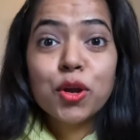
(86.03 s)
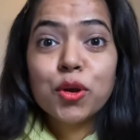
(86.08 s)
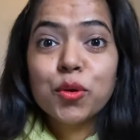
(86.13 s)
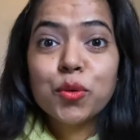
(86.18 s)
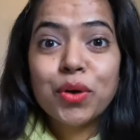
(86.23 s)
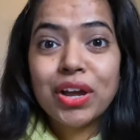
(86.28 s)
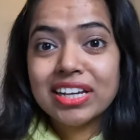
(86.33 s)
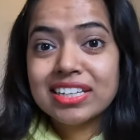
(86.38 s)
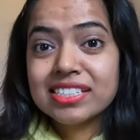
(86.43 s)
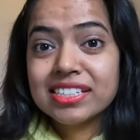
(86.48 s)

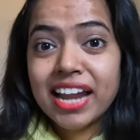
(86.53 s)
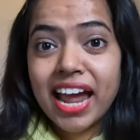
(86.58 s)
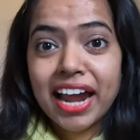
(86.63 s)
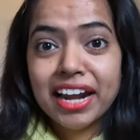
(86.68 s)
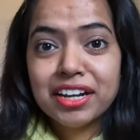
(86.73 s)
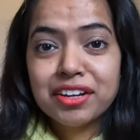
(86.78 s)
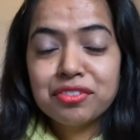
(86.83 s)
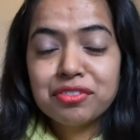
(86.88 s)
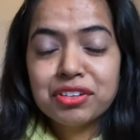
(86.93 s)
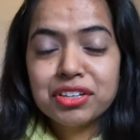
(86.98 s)
do extra
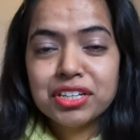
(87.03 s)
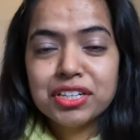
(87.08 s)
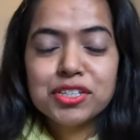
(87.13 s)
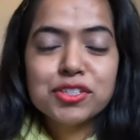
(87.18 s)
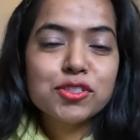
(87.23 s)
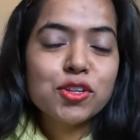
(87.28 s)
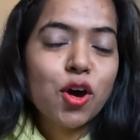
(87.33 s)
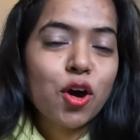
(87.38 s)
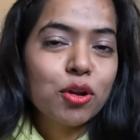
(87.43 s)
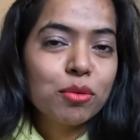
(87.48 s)

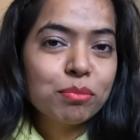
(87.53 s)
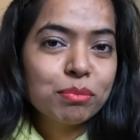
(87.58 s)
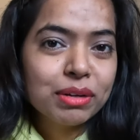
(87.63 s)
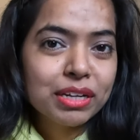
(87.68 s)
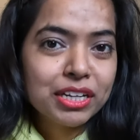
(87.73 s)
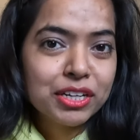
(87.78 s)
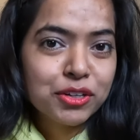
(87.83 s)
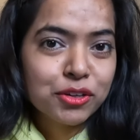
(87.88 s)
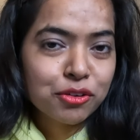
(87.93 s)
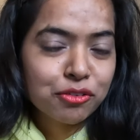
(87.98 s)
activities, or
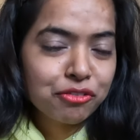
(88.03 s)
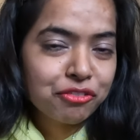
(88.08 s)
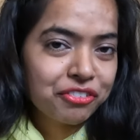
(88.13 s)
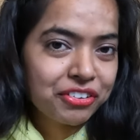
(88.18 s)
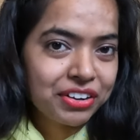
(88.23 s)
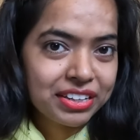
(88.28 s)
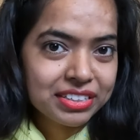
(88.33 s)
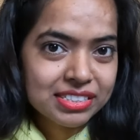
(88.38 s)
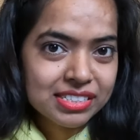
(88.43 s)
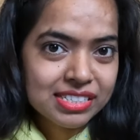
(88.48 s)
meet your
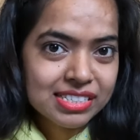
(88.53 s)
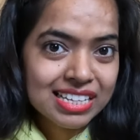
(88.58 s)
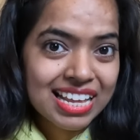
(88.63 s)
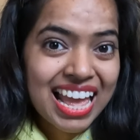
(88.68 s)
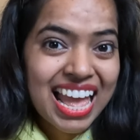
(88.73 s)
friends.